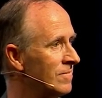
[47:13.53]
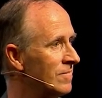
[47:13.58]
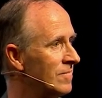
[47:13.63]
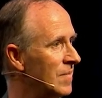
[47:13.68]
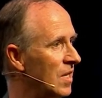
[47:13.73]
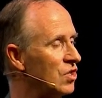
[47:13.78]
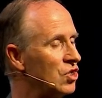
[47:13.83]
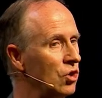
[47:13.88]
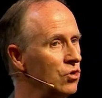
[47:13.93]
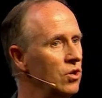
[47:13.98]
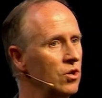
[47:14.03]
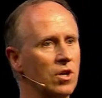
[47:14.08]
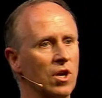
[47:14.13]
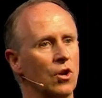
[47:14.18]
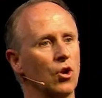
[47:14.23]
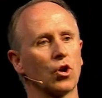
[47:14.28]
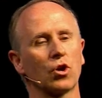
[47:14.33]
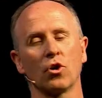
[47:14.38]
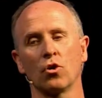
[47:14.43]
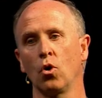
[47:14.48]
And so you can
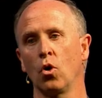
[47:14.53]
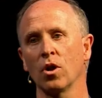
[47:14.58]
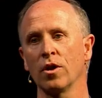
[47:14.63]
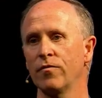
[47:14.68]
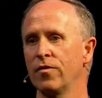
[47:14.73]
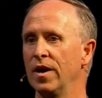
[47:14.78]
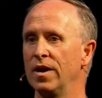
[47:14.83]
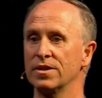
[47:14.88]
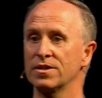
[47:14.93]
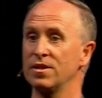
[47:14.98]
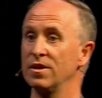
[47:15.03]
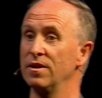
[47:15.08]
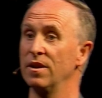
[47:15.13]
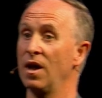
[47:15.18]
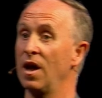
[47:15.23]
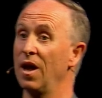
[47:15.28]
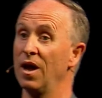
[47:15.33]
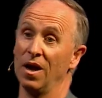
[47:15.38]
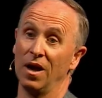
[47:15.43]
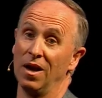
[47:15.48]
look at all of this and
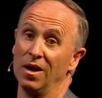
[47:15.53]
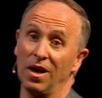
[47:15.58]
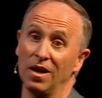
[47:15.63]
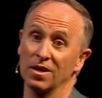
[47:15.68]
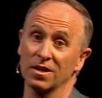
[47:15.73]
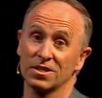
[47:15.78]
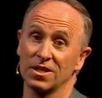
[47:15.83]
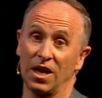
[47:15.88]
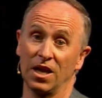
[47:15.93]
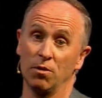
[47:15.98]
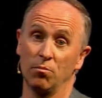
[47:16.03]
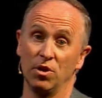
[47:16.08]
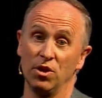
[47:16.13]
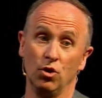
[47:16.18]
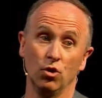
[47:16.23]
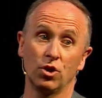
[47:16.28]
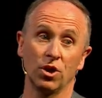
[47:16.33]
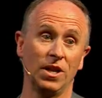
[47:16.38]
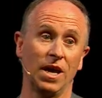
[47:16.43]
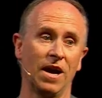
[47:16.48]
understandably,
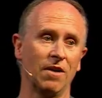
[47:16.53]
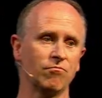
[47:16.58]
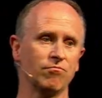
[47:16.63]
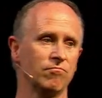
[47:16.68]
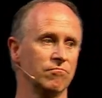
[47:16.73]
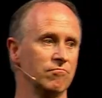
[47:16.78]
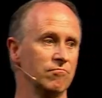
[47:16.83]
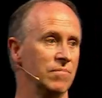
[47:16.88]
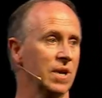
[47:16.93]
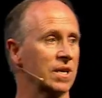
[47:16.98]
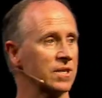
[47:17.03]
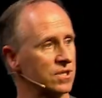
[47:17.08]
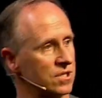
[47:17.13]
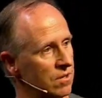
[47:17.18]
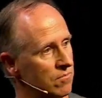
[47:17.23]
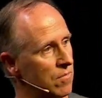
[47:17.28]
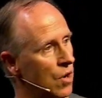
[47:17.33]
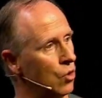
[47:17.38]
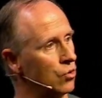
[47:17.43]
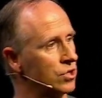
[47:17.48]
you can have mixed
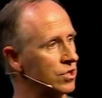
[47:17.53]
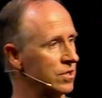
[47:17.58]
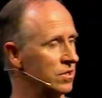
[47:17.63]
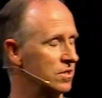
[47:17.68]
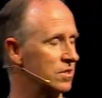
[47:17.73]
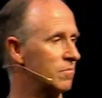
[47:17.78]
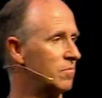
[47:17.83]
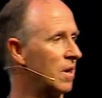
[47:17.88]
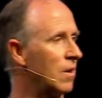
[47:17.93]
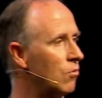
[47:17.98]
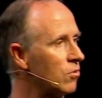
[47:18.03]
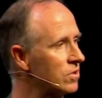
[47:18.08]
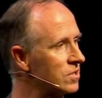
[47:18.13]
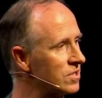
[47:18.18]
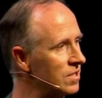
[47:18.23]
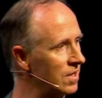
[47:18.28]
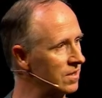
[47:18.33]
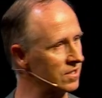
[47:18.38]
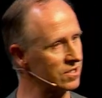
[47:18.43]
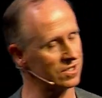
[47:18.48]
emotions. But I want to
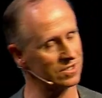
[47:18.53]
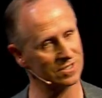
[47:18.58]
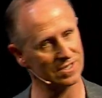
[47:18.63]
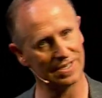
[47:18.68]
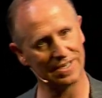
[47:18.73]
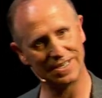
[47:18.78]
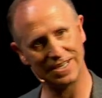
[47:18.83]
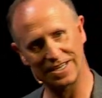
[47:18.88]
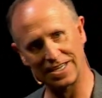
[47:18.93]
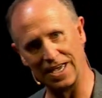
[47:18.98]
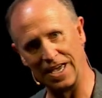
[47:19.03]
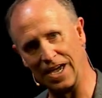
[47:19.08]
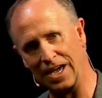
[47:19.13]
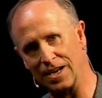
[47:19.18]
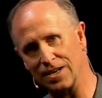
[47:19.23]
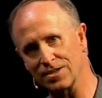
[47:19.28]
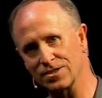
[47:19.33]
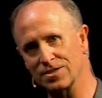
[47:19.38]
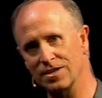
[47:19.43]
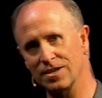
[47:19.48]
say this again
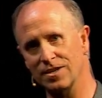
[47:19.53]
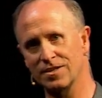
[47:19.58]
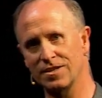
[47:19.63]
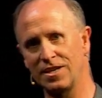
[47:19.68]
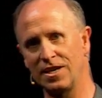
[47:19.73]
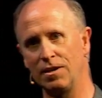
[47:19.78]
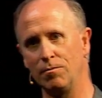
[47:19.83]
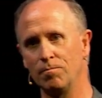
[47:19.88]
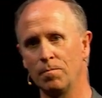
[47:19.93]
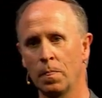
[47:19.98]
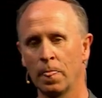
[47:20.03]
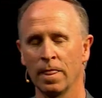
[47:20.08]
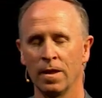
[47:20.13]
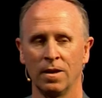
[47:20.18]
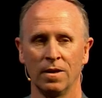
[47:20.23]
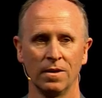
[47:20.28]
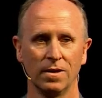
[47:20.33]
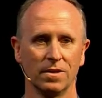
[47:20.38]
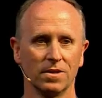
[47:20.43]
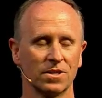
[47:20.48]
as the team
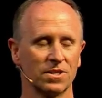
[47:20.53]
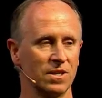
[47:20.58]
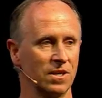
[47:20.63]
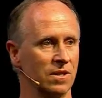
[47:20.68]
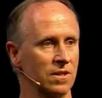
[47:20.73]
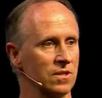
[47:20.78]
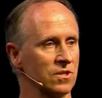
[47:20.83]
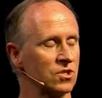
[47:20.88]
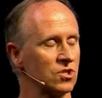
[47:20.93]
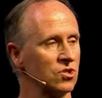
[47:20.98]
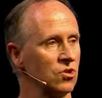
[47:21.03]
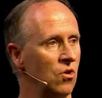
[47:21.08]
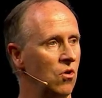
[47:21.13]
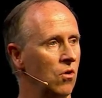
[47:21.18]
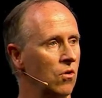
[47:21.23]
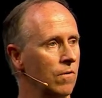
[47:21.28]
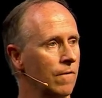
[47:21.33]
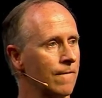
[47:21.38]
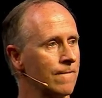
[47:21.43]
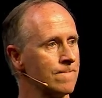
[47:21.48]
sing this
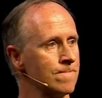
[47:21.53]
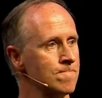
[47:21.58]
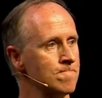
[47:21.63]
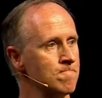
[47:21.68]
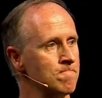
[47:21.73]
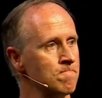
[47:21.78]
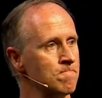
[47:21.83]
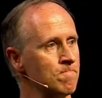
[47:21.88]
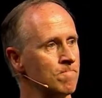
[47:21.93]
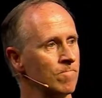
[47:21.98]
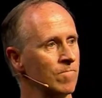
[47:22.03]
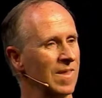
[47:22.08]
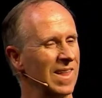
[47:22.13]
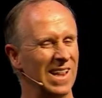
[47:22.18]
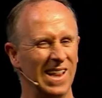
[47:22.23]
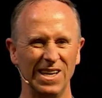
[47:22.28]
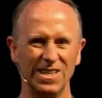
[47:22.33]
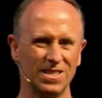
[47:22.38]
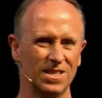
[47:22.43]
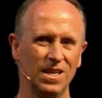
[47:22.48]
song.
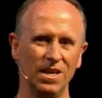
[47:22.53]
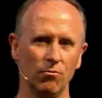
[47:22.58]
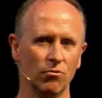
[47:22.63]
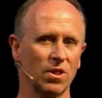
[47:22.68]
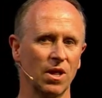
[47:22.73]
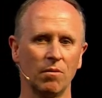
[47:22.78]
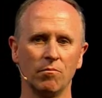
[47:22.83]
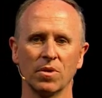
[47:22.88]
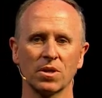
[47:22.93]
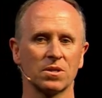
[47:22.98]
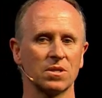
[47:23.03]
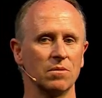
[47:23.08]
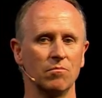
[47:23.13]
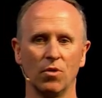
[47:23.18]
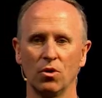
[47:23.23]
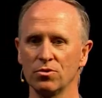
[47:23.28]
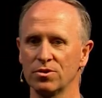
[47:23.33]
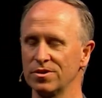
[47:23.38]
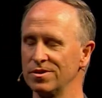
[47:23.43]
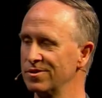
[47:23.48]
Let's deal with our mixed
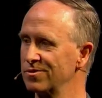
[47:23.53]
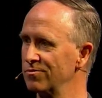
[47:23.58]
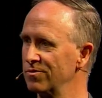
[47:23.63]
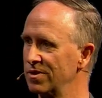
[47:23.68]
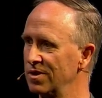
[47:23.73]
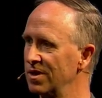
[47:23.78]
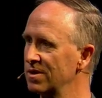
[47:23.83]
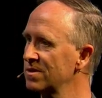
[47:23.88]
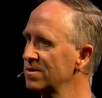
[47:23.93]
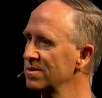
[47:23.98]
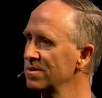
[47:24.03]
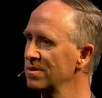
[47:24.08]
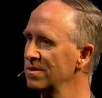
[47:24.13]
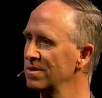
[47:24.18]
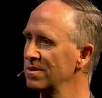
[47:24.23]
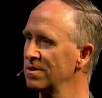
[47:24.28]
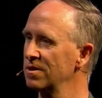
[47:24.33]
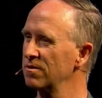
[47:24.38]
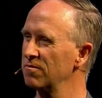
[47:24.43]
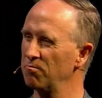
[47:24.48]
emotions with this.
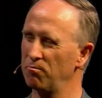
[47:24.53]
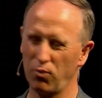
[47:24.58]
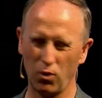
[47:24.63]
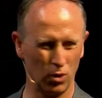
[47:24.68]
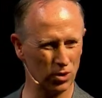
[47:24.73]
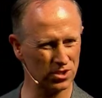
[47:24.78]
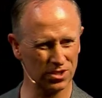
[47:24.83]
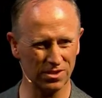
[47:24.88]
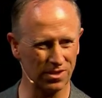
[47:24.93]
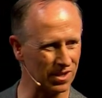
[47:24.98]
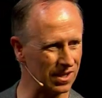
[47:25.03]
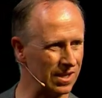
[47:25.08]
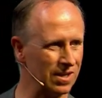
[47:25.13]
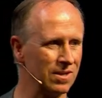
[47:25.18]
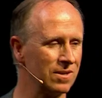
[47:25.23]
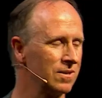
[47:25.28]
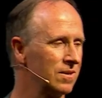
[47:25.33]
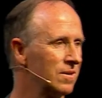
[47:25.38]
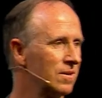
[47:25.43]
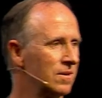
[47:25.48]
Personally,
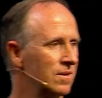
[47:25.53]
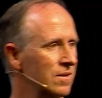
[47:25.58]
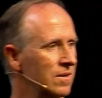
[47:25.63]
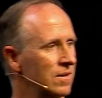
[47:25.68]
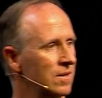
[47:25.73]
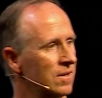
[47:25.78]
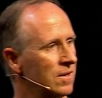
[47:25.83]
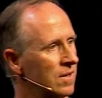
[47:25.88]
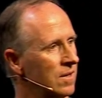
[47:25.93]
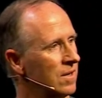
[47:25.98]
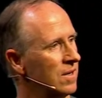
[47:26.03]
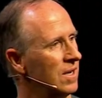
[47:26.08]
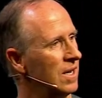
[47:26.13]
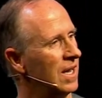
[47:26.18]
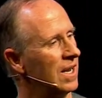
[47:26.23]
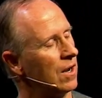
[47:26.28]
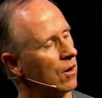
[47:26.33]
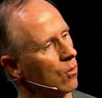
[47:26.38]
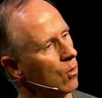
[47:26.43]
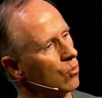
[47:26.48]

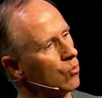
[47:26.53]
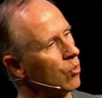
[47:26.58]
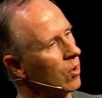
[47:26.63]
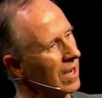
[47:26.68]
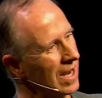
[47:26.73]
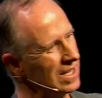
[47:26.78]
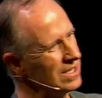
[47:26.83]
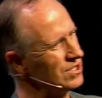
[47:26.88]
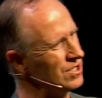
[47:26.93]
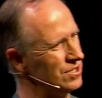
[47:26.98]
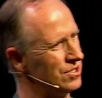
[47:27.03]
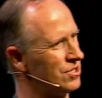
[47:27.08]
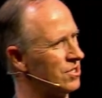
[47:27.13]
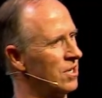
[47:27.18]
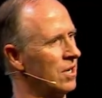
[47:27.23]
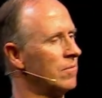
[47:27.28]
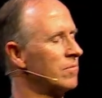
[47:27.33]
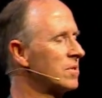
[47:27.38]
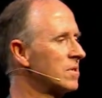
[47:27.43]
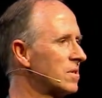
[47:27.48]
in our own
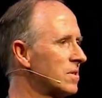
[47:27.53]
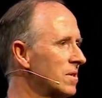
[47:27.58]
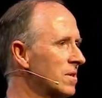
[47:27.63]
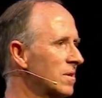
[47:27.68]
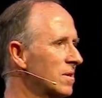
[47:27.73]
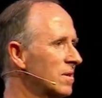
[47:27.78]
relationships,